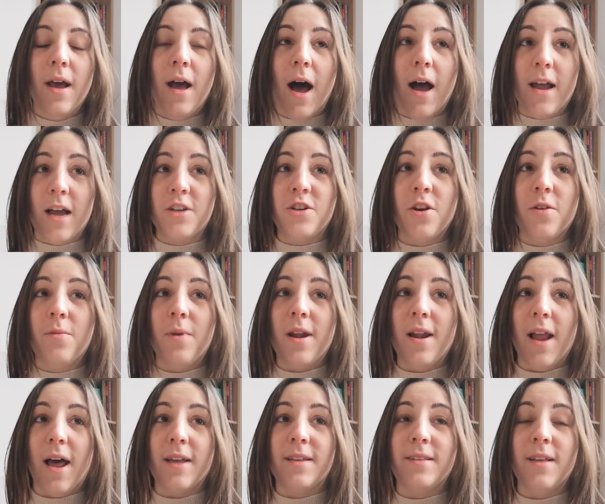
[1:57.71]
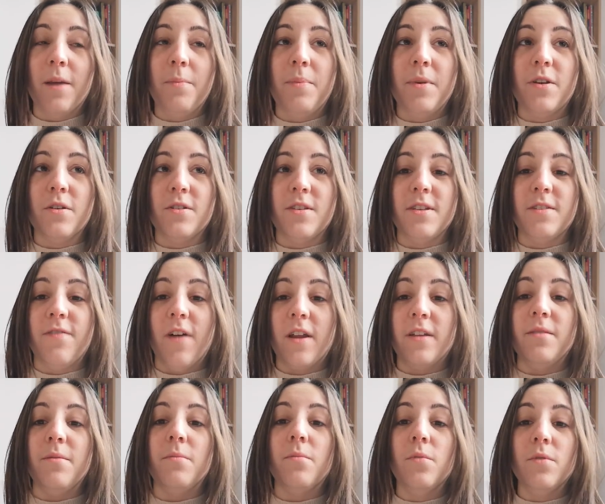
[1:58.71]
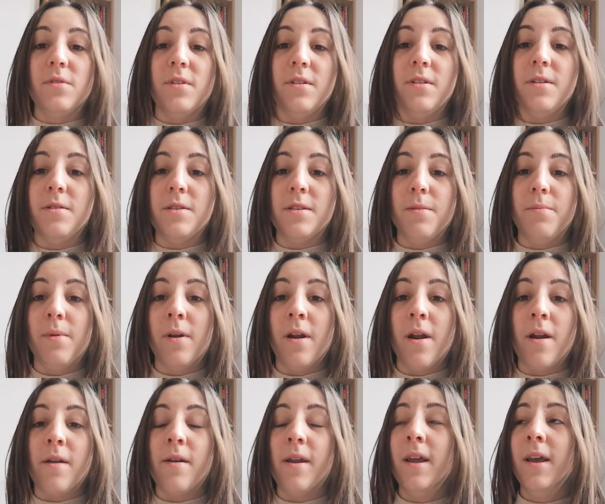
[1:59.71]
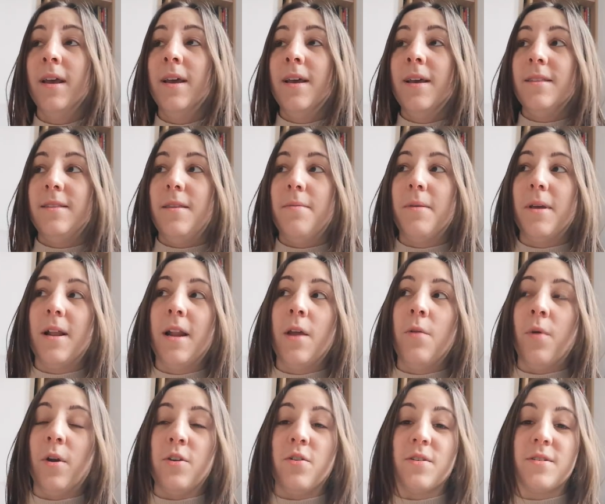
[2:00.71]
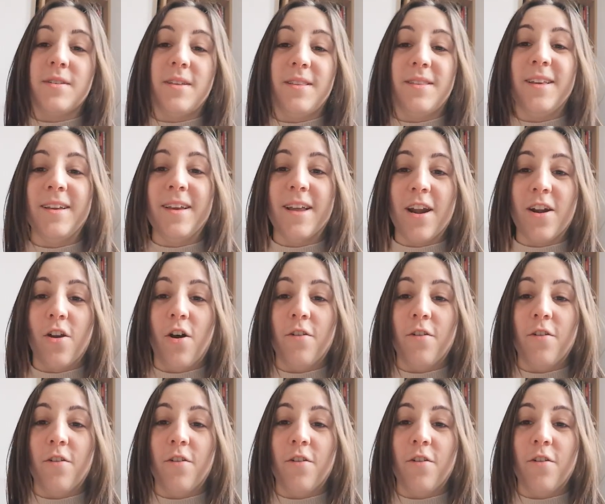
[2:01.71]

I actually really like that because it's very multidisciplinary. Typically, when you're sitting in an